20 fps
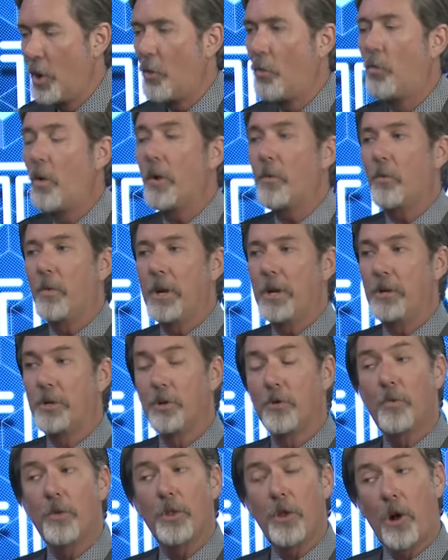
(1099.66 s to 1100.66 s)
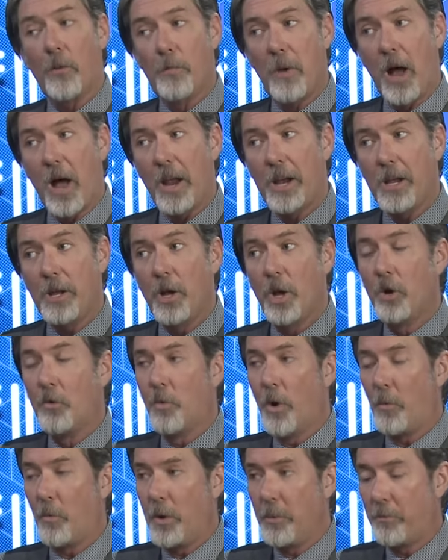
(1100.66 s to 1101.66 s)
What we do with our body,
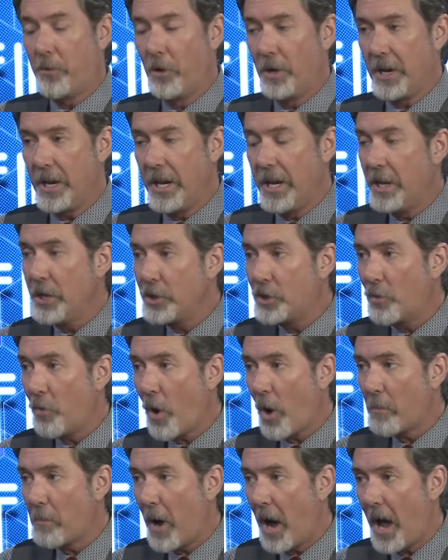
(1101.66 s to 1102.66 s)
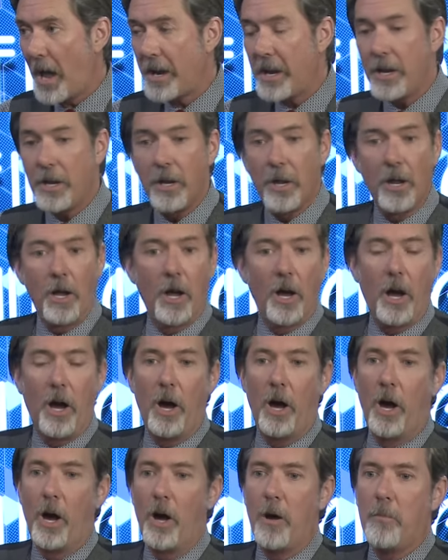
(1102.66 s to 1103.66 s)
what we put into our body.
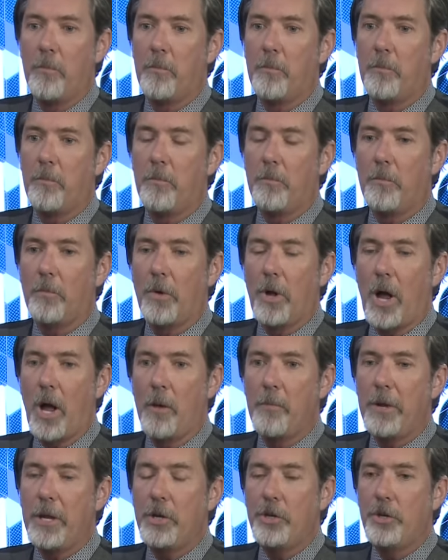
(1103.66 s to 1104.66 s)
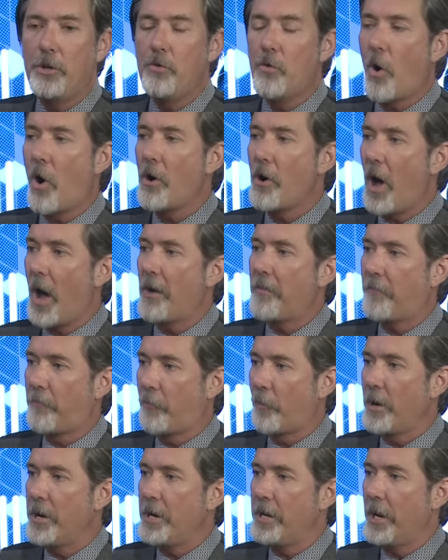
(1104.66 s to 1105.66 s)
Mm-hmm. I mean, you are not
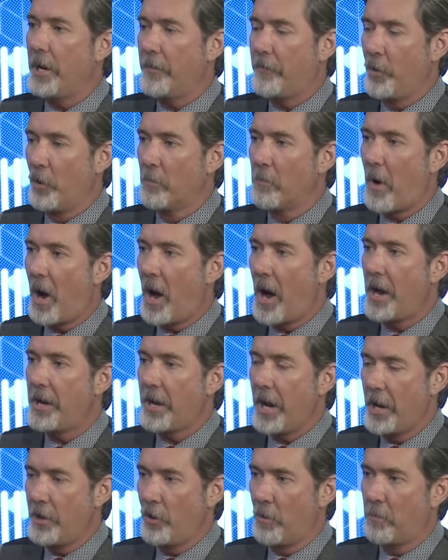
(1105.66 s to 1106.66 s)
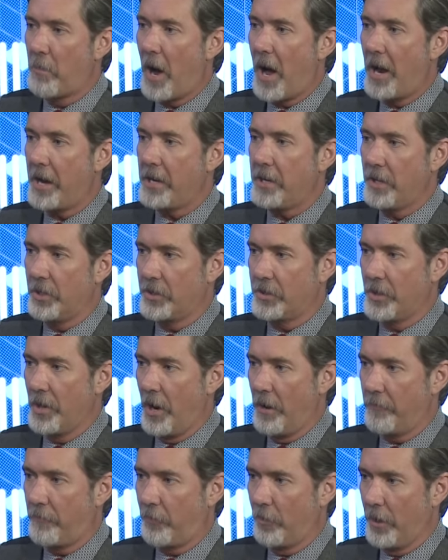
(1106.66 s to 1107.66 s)
free if your mind and your body is
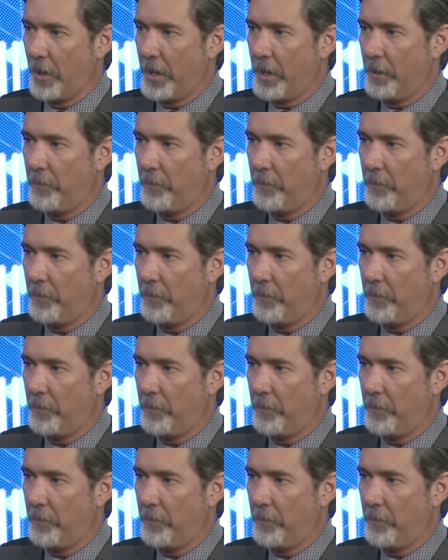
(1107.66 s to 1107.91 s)
not free.